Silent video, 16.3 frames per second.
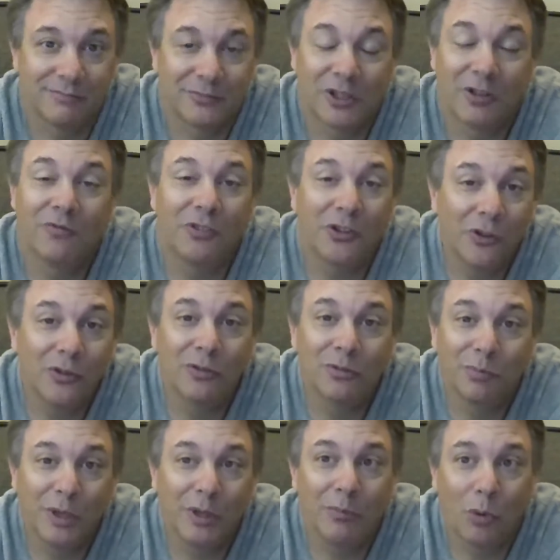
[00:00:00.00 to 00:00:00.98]

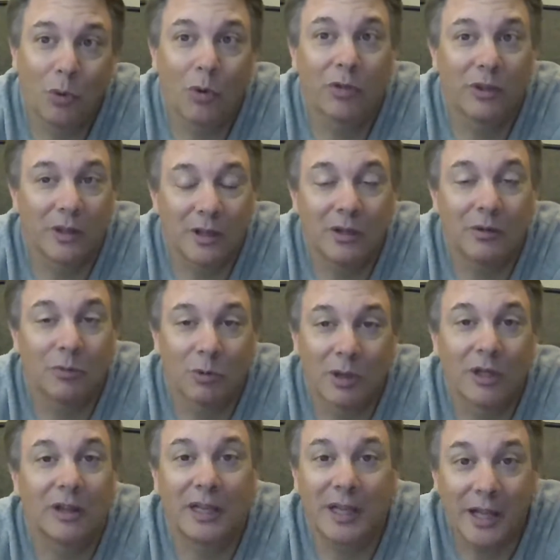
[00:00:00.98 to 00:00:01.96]
confused me more than it
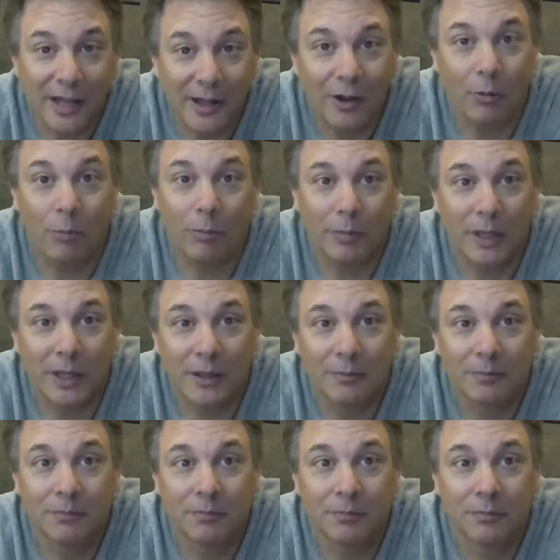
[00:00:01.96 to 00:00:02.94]
really helped me.
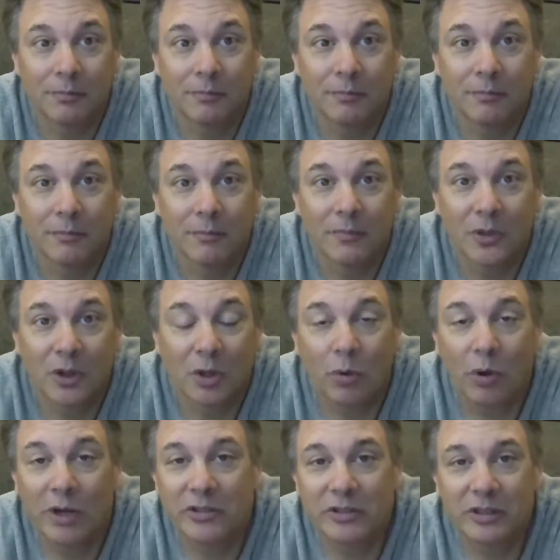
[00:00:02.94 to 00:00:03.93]
The
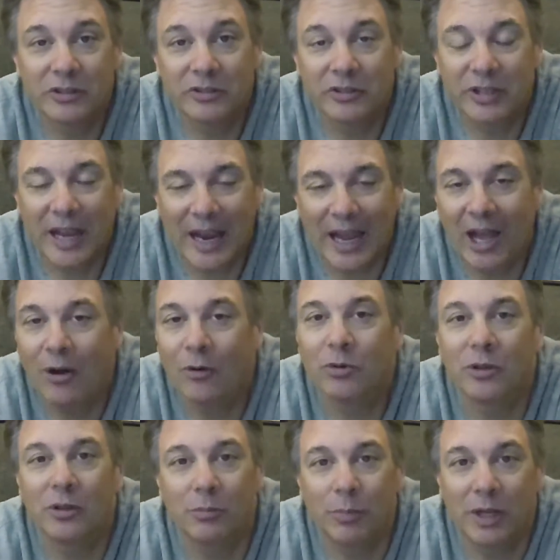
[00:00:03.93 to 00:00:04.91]
questions
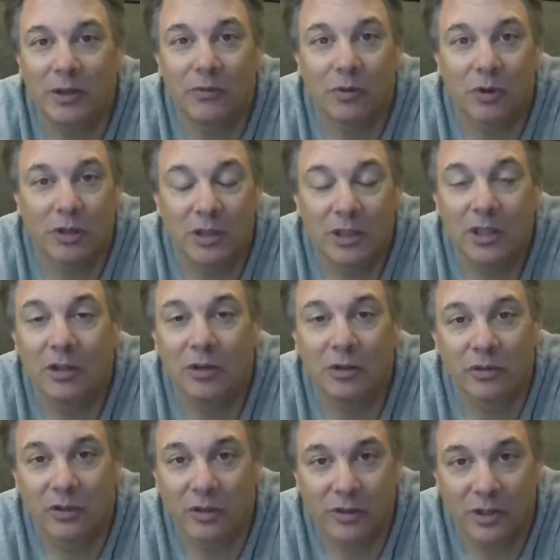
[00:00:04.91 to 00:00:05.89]
hounded me for
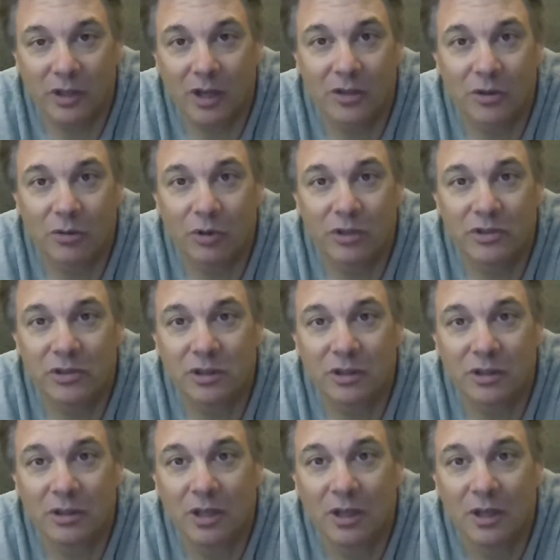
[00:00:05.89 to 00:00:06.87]
years as a young
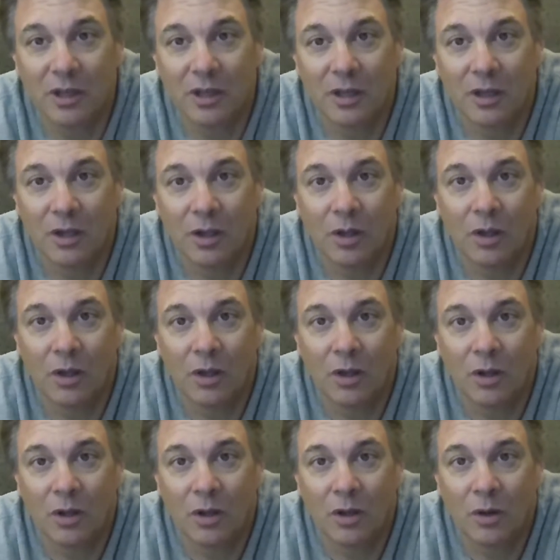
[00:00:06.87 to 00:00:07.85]
Christian.
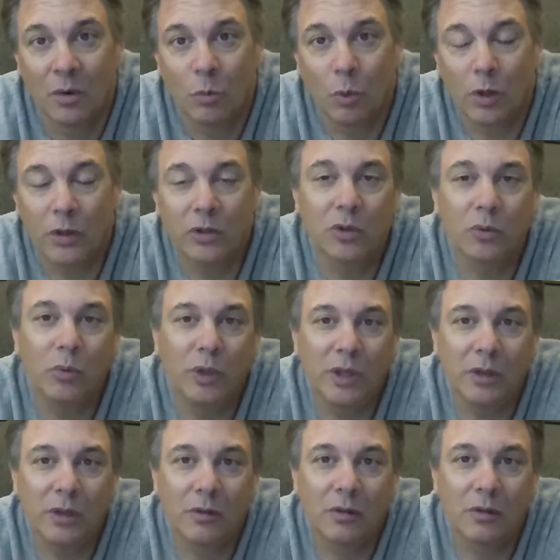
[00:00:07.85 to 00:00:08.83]
What do
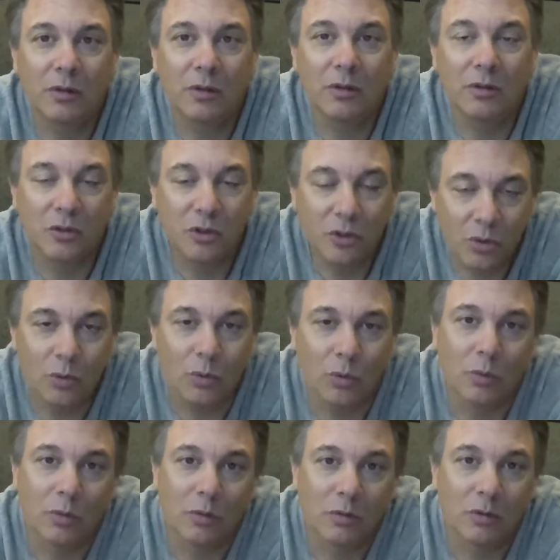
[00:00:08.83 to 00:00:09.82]
we
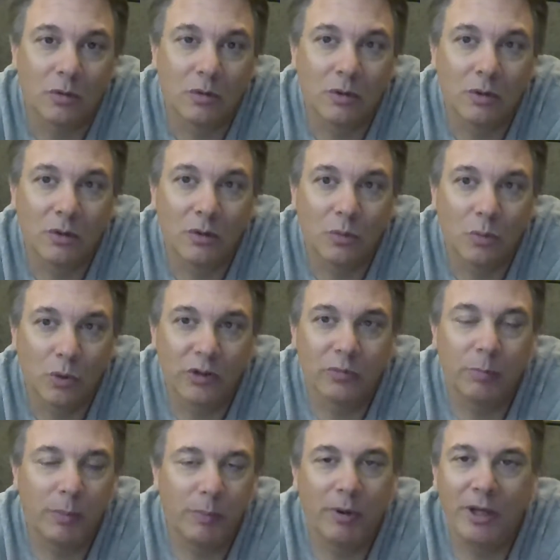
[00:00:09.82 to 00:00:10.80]
do
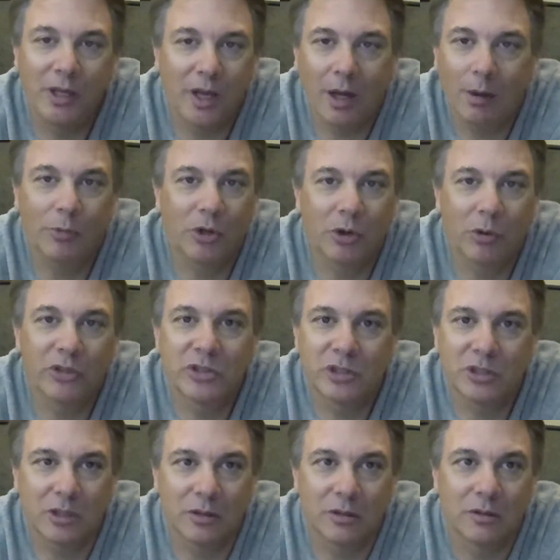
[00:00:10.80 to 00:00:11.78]
once we become a
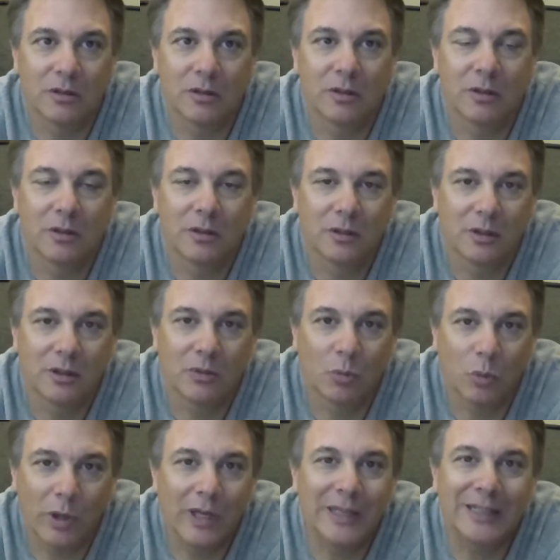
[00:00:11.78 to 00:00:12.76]
Christian?
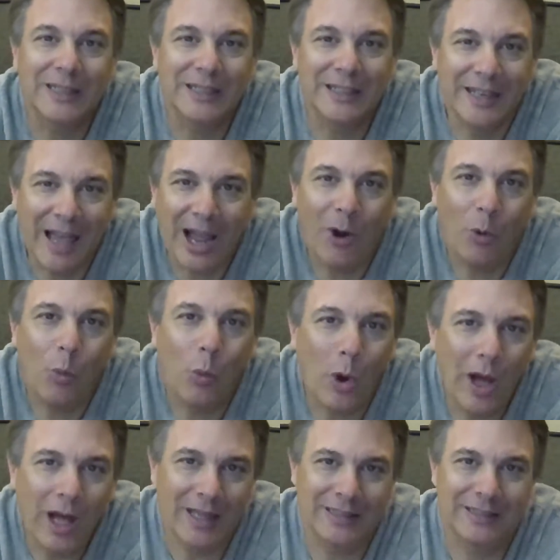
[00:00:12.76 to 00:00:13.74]
What now
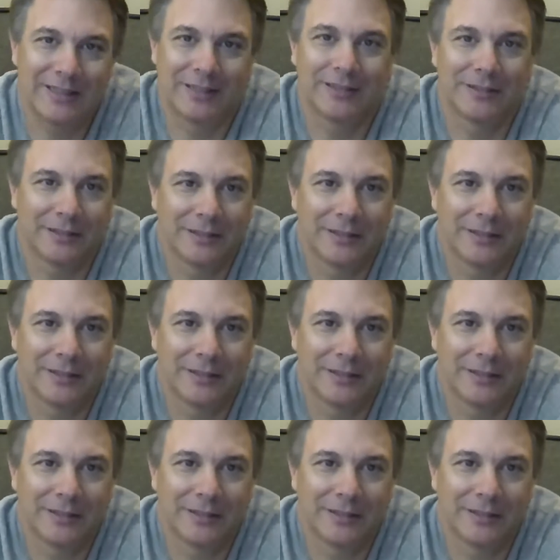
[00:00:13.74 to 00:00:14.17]
what?